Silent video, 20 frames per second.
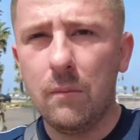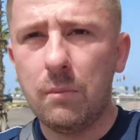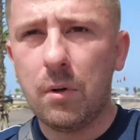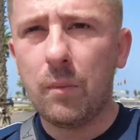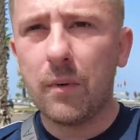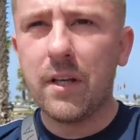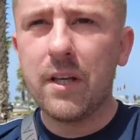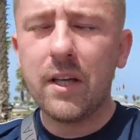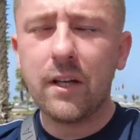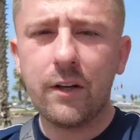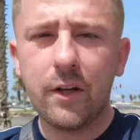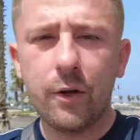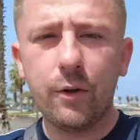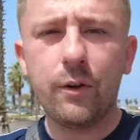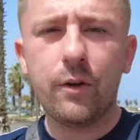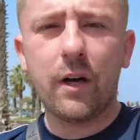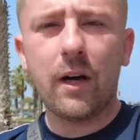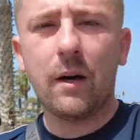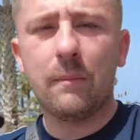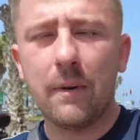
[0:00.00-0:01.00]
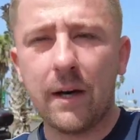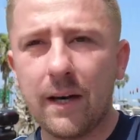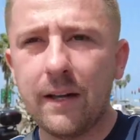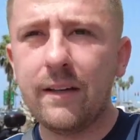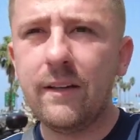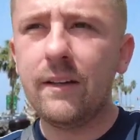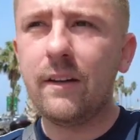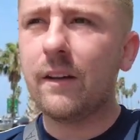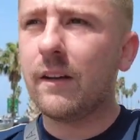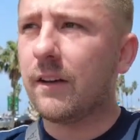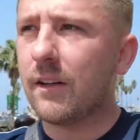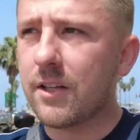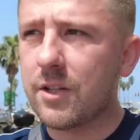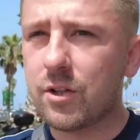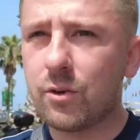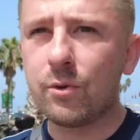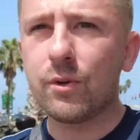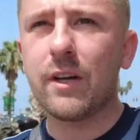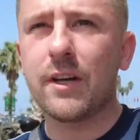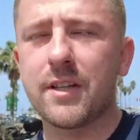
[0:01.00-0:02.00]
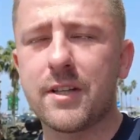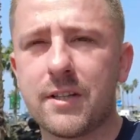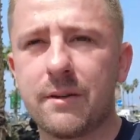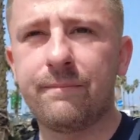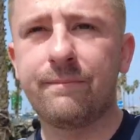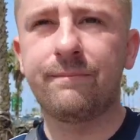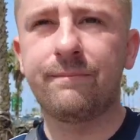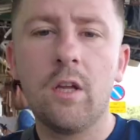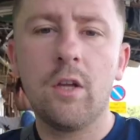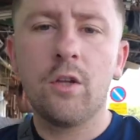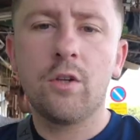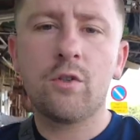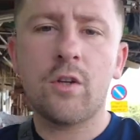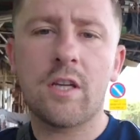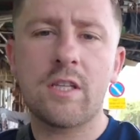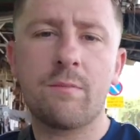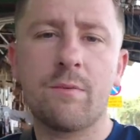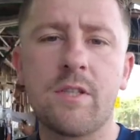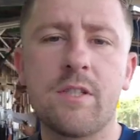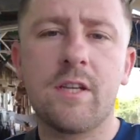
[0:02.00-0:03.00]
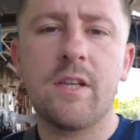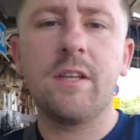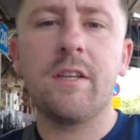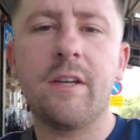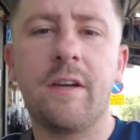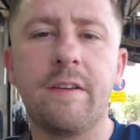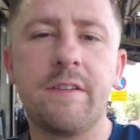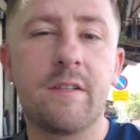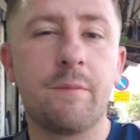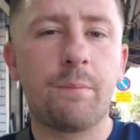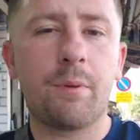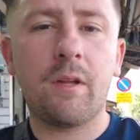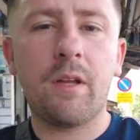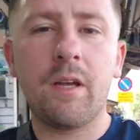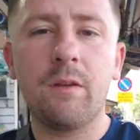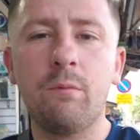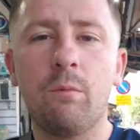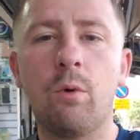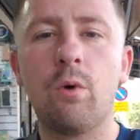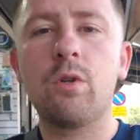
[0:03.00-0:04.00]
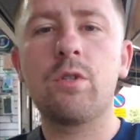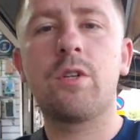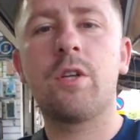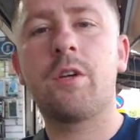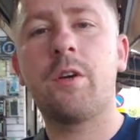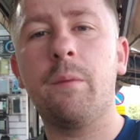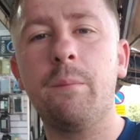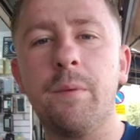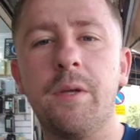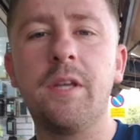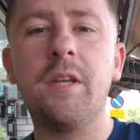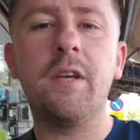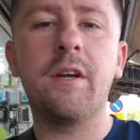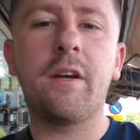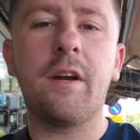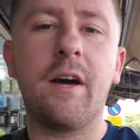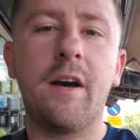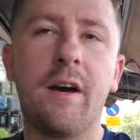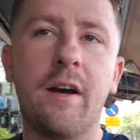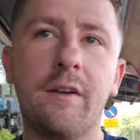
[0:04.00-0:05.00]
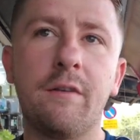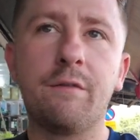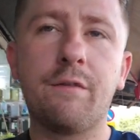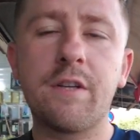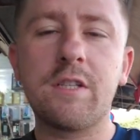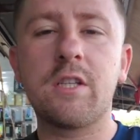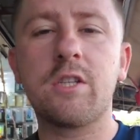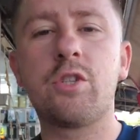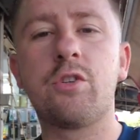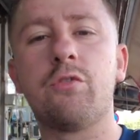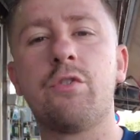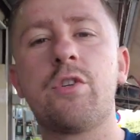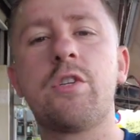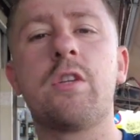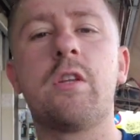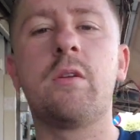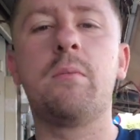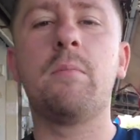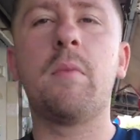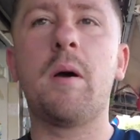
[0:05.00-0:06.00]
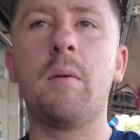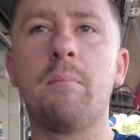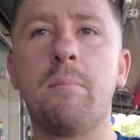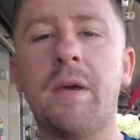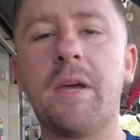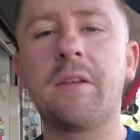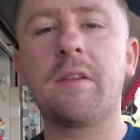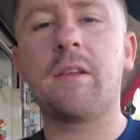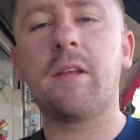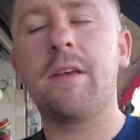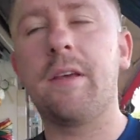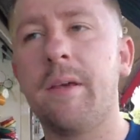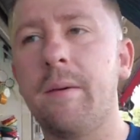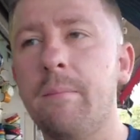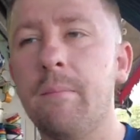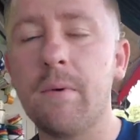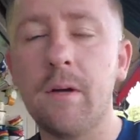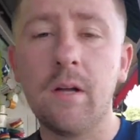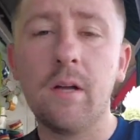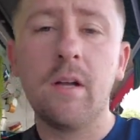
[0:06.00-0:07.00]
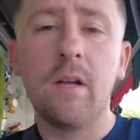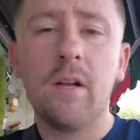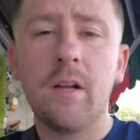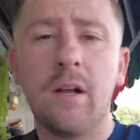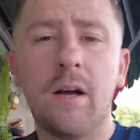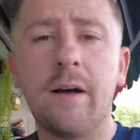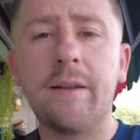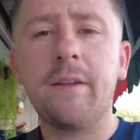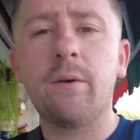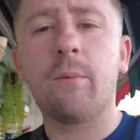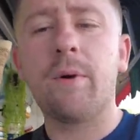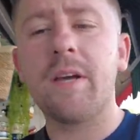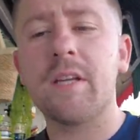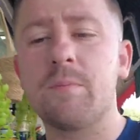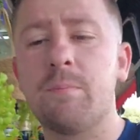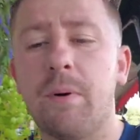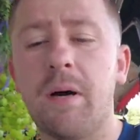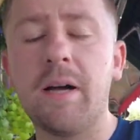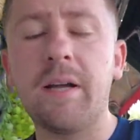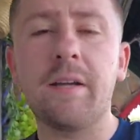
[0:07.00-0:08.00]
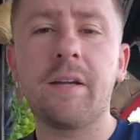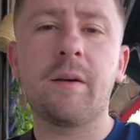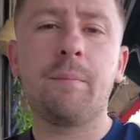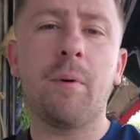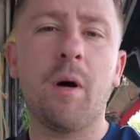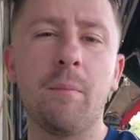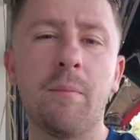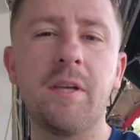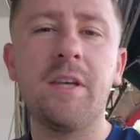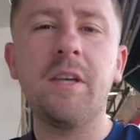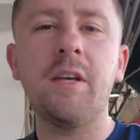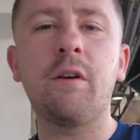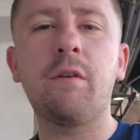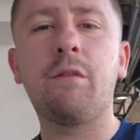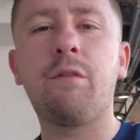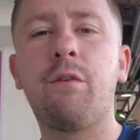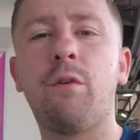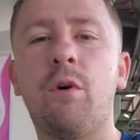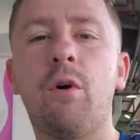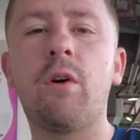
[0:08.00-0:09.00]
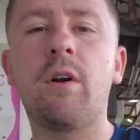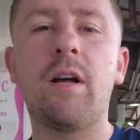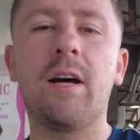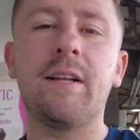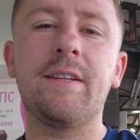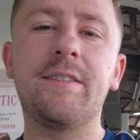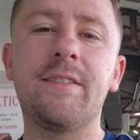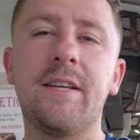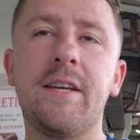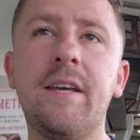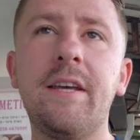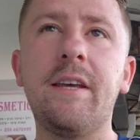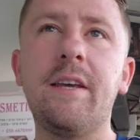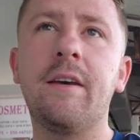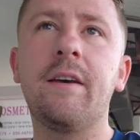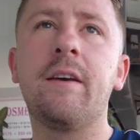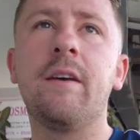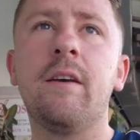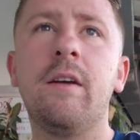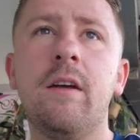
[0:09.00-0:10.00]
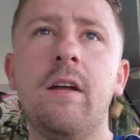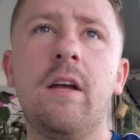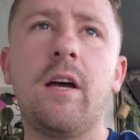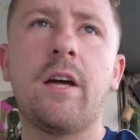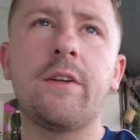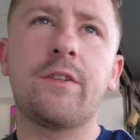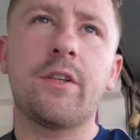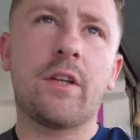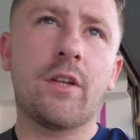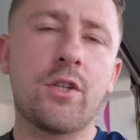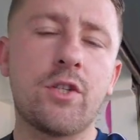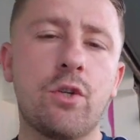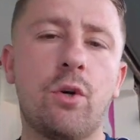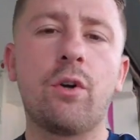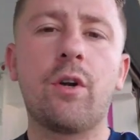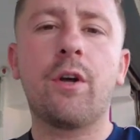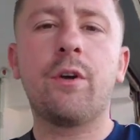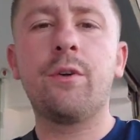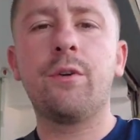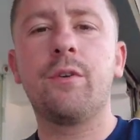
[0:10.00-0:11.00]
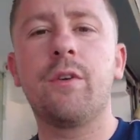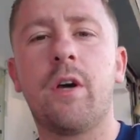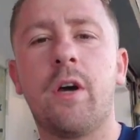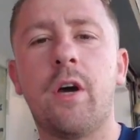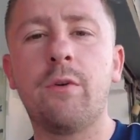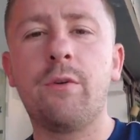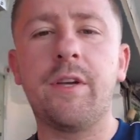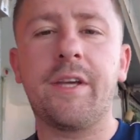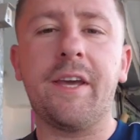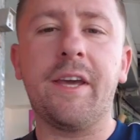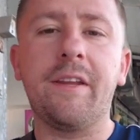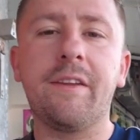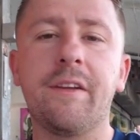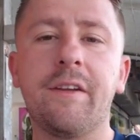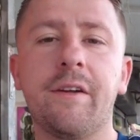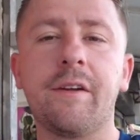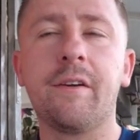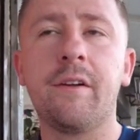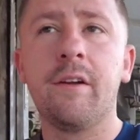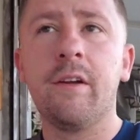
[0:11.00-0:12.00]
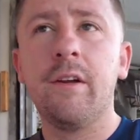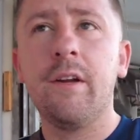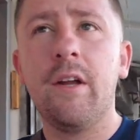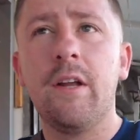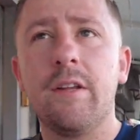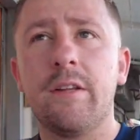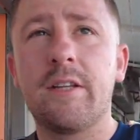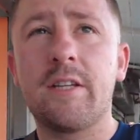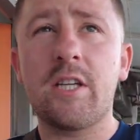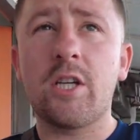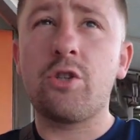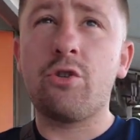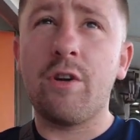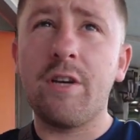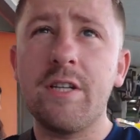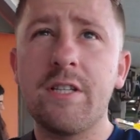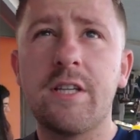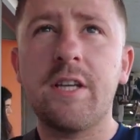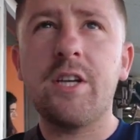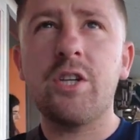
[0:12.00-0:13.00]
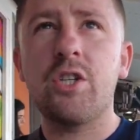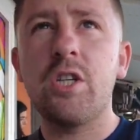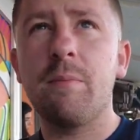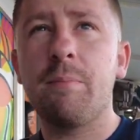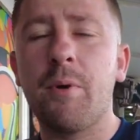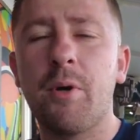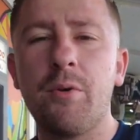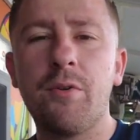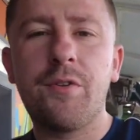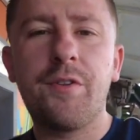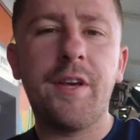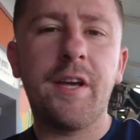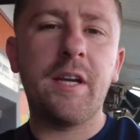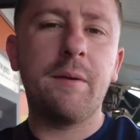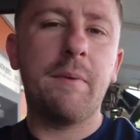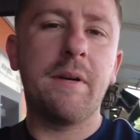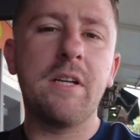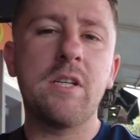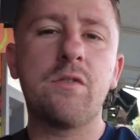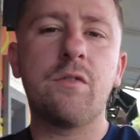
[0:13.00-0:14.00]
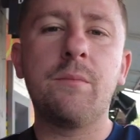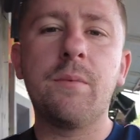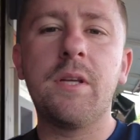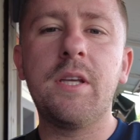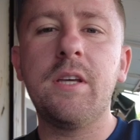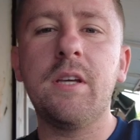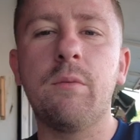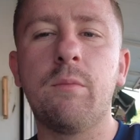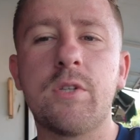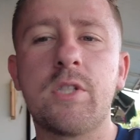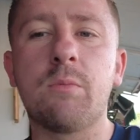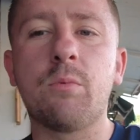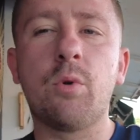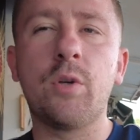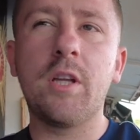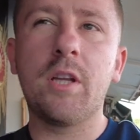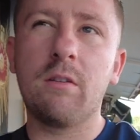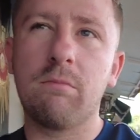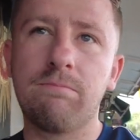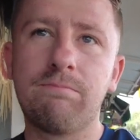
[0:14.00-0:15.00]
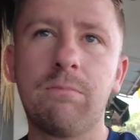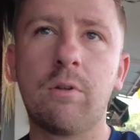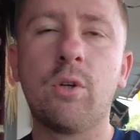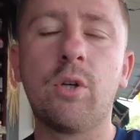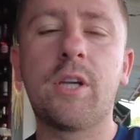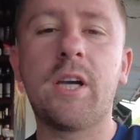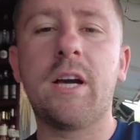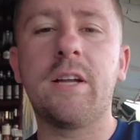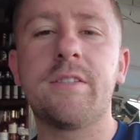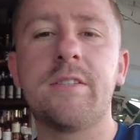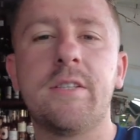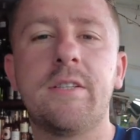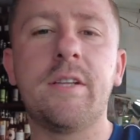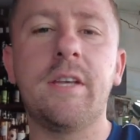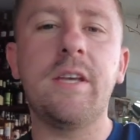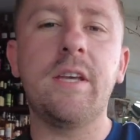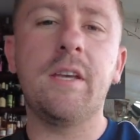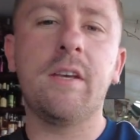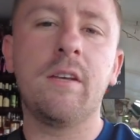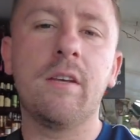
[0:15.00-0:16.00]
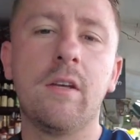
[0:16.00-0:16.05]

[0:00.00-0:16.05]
But we're here now, I'm in, let's do this. So as I was saying guys, the plan was to come here and visit Jerusalem, Bethlehem and the West Bank, but I'm here for a day until I sort out how to get there. There's a train station about 30 minutes from here, which I'm going to look at today.